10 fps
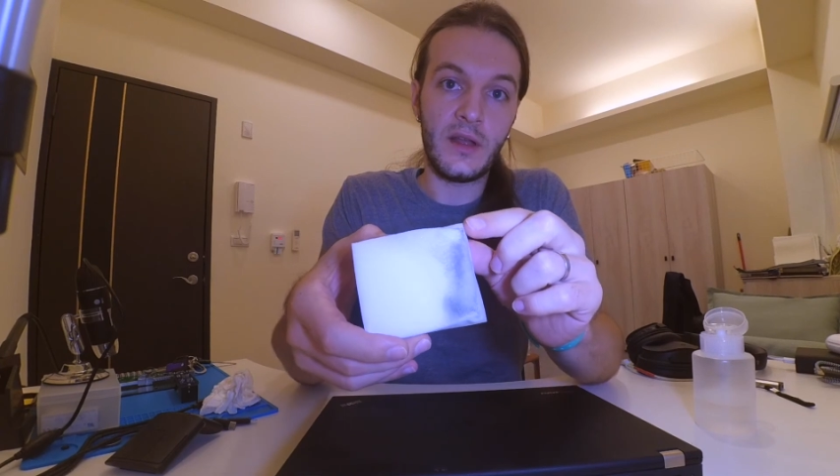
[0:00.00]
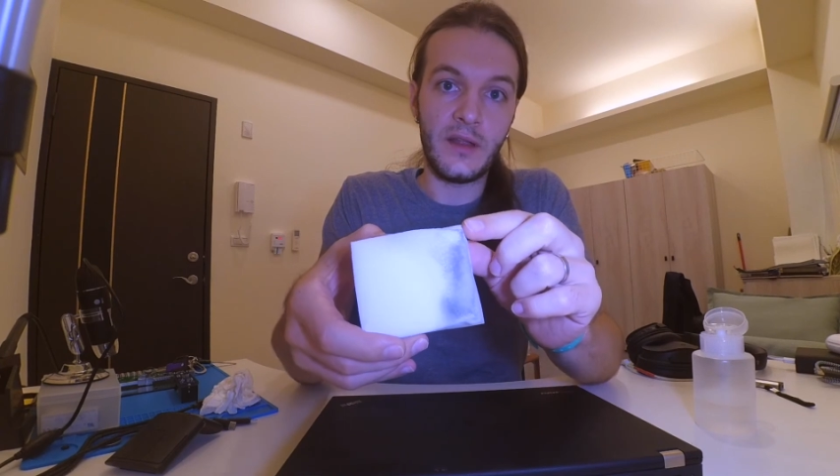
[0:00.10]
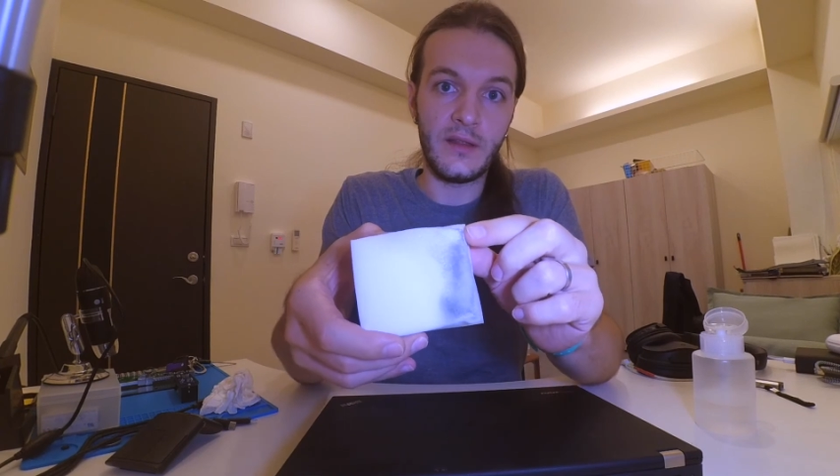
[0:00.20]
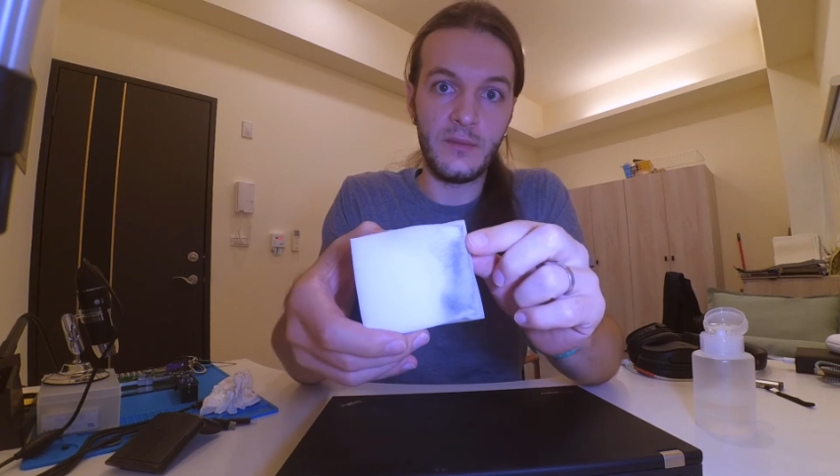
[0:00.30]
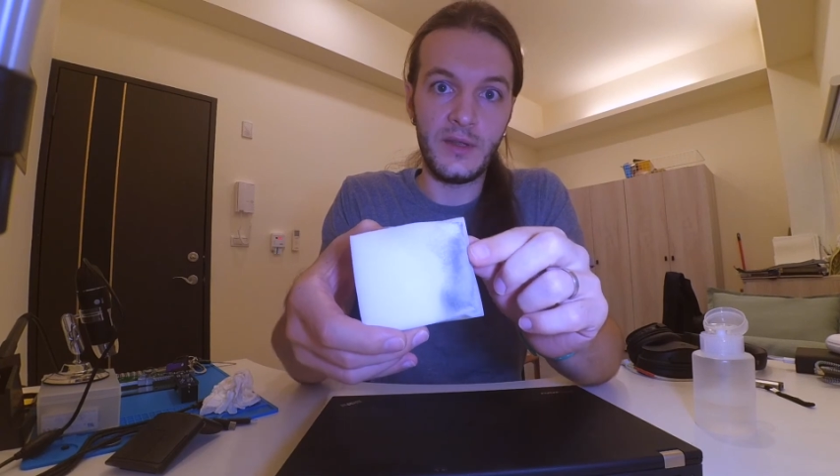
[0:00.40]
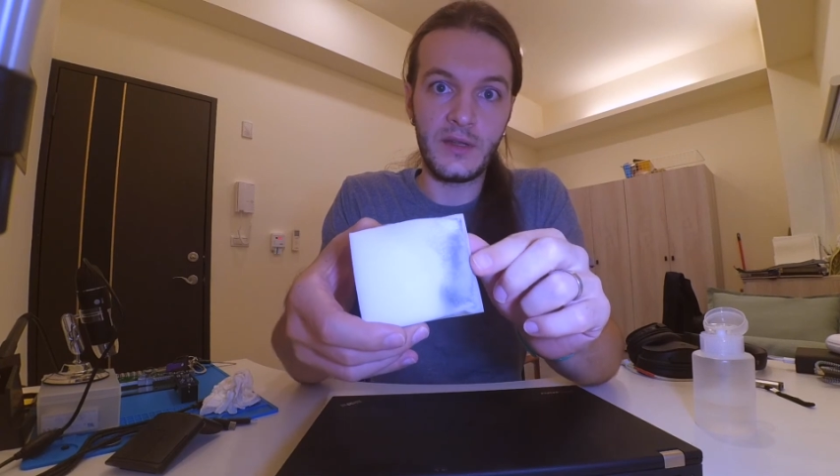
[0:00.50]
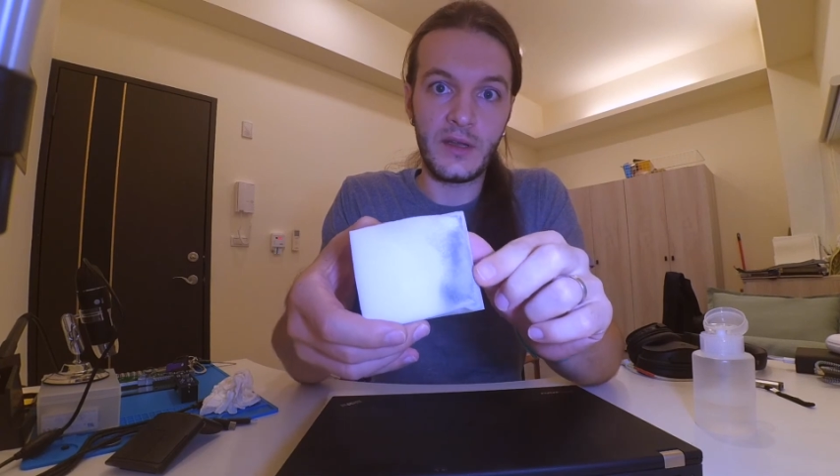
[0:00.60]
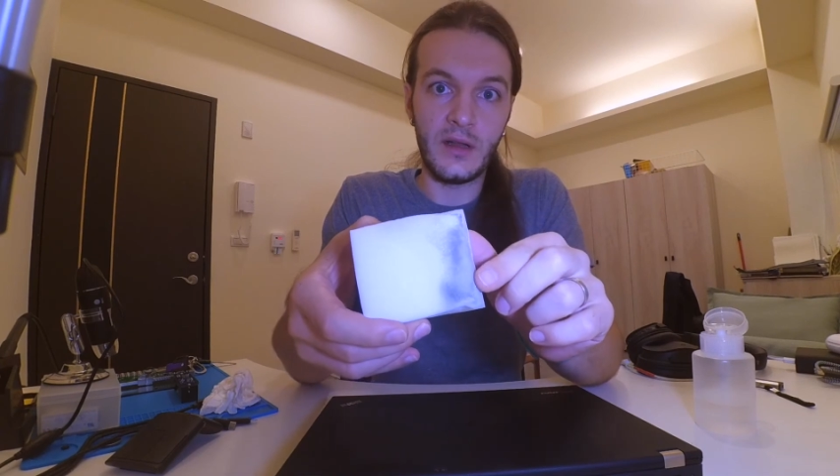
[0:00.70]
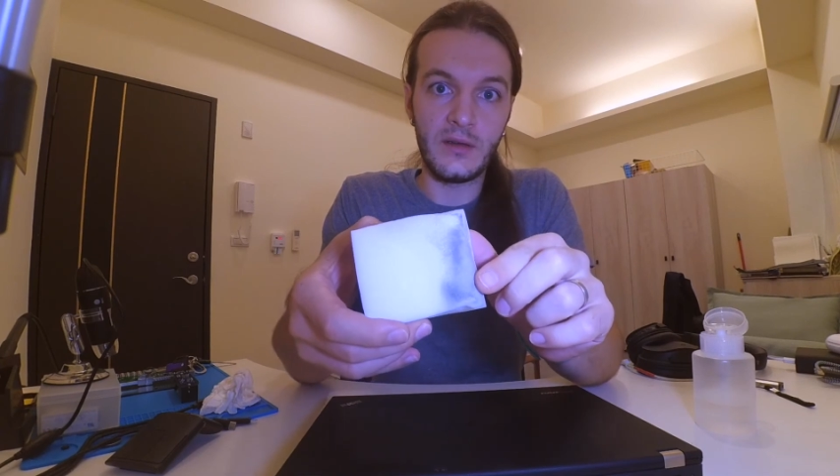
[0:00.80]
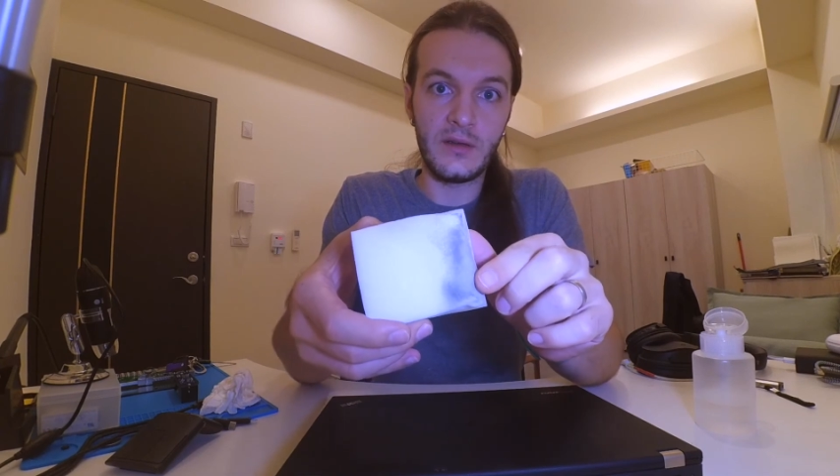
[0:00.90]
and a bit
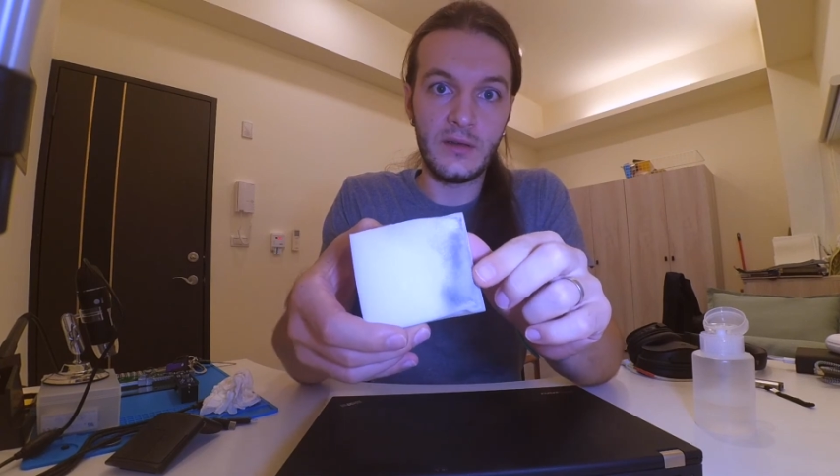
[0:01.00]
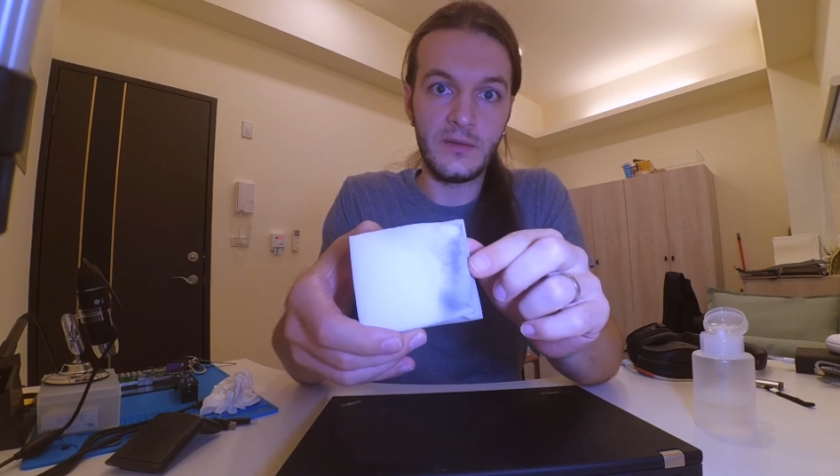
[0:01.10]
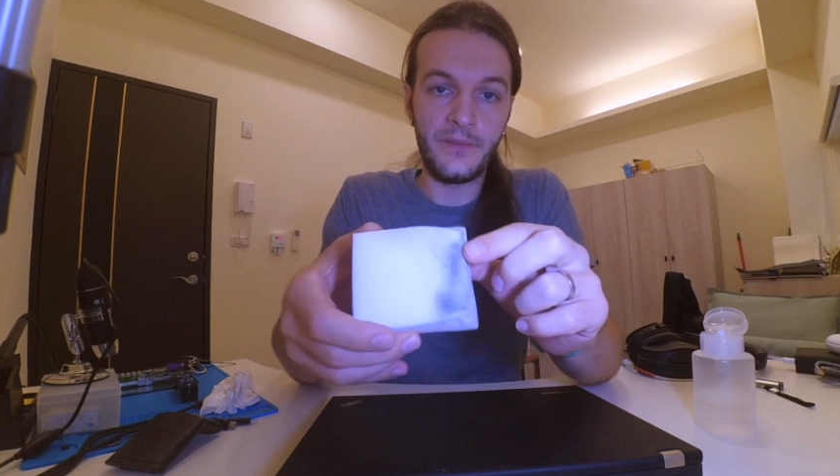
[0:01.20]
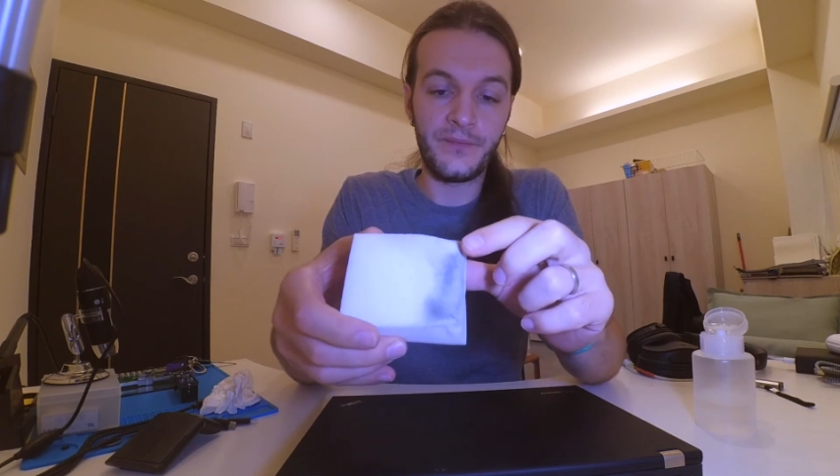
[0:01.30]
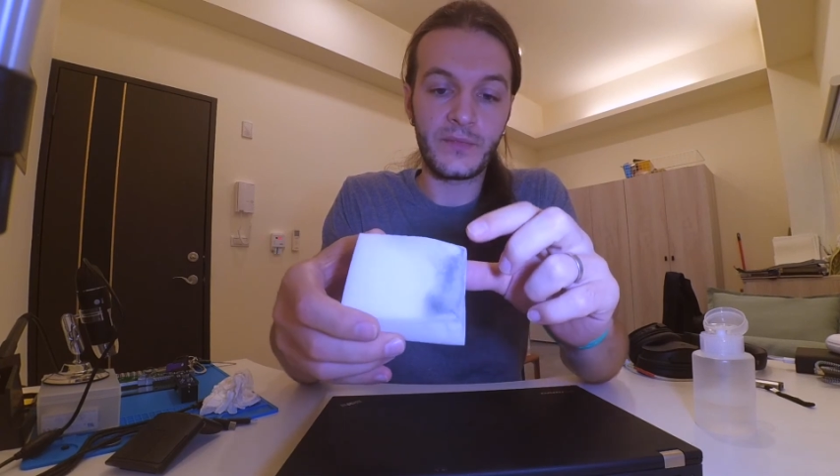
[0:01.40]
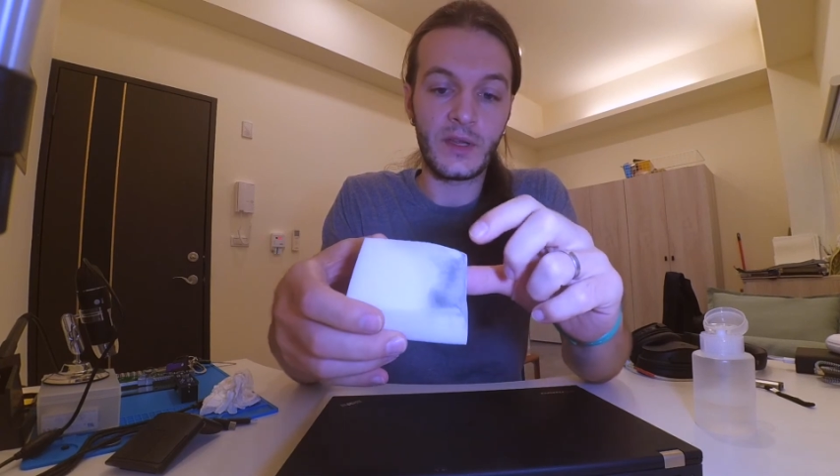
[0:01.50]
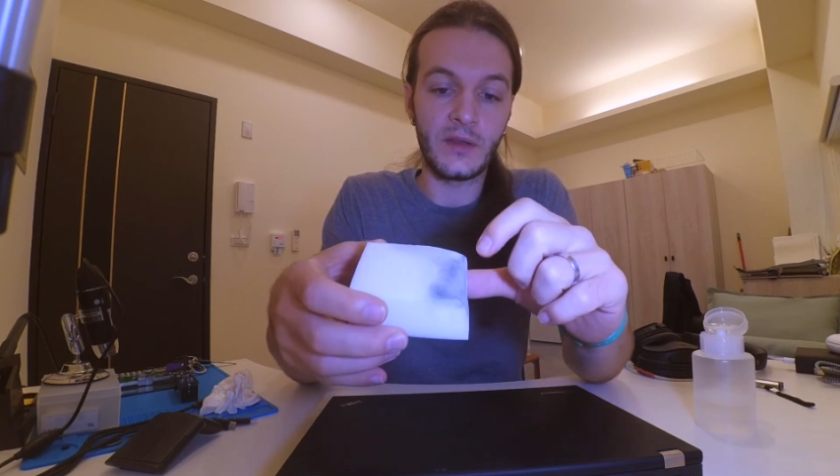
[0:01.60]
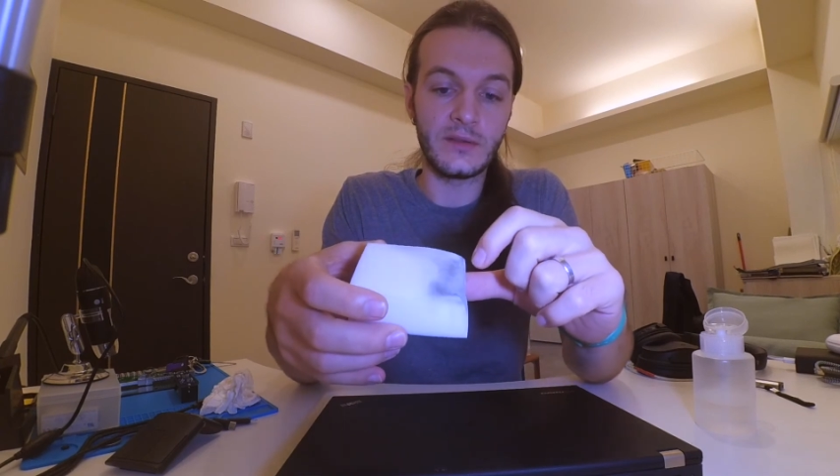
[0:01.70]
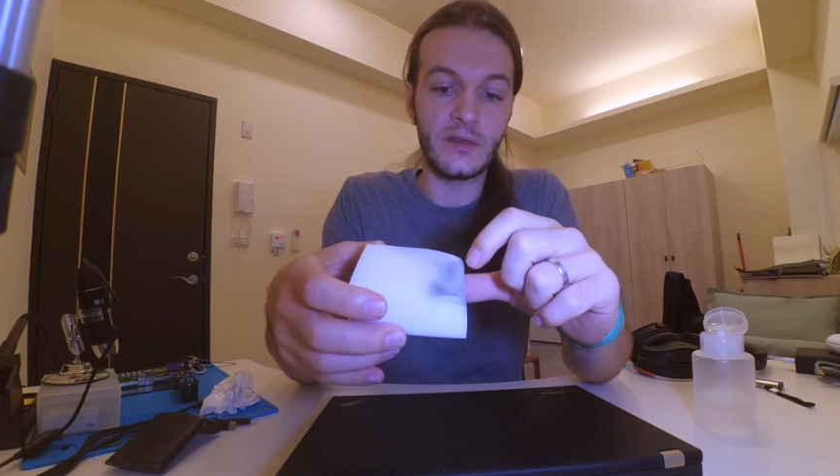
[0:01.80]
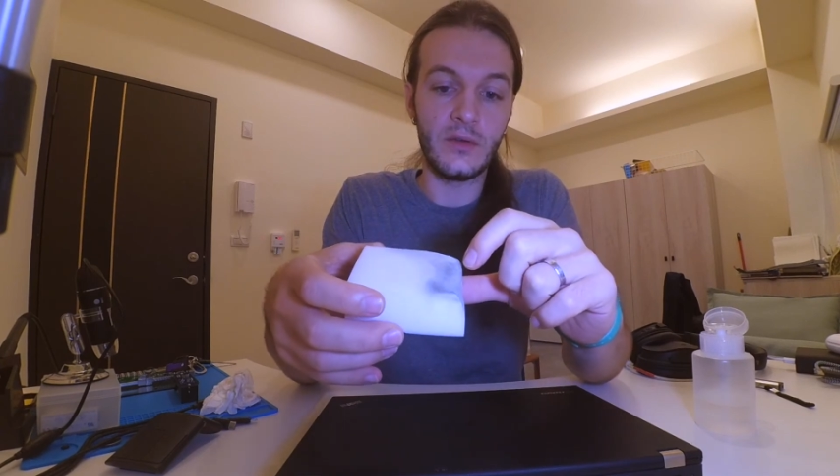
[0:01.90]
colored,
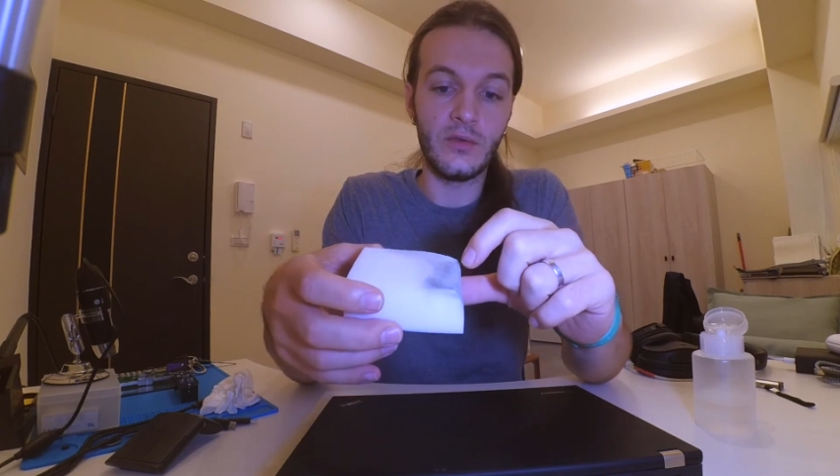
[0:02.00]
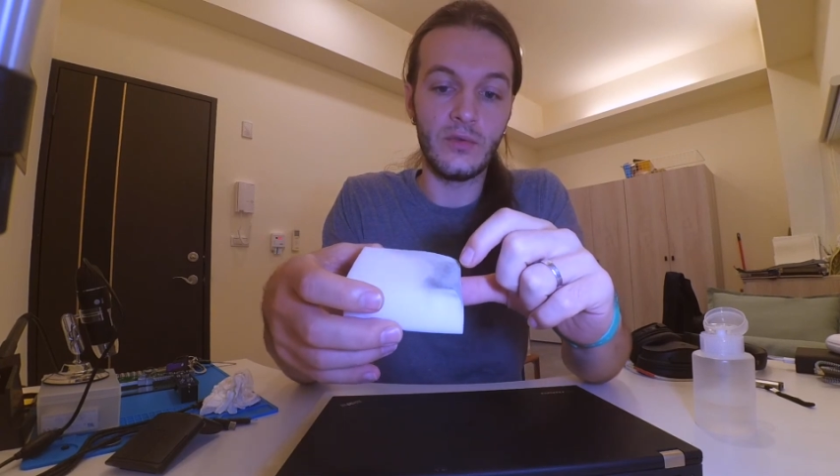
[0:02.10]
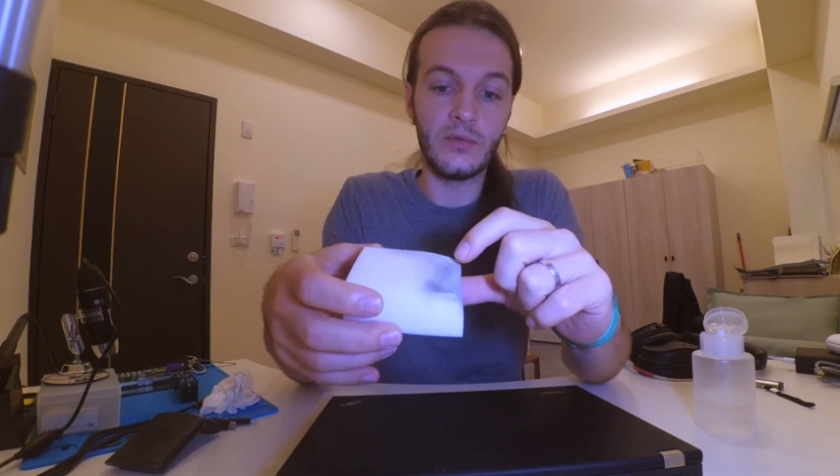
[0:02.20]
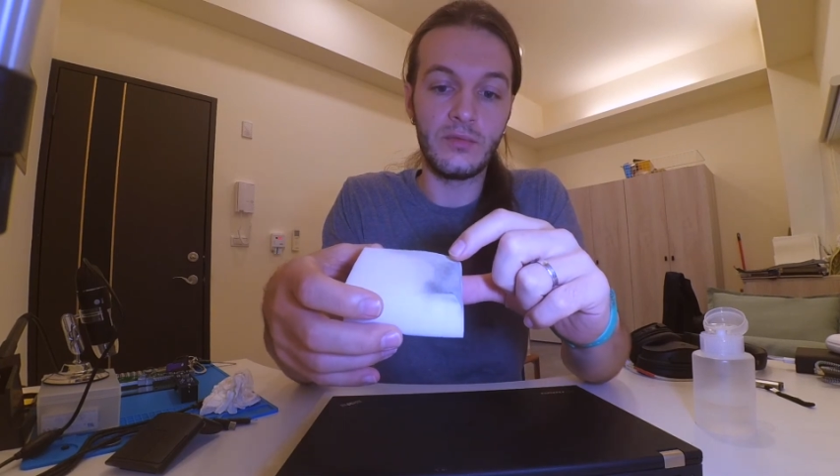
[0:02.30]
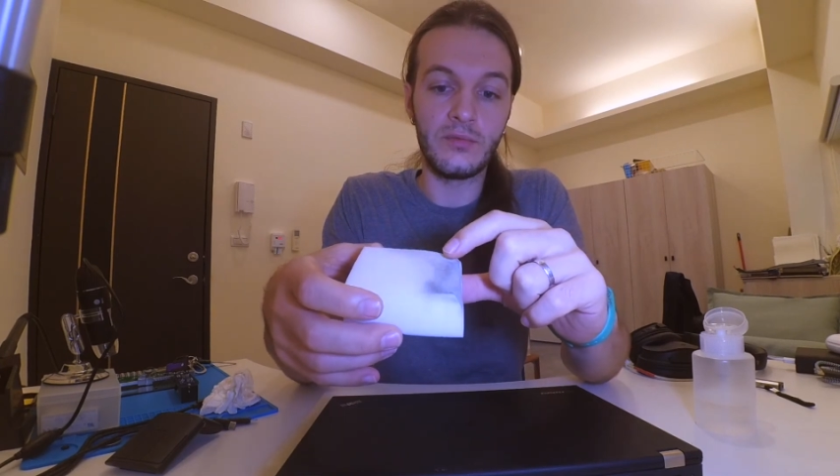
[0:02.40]
so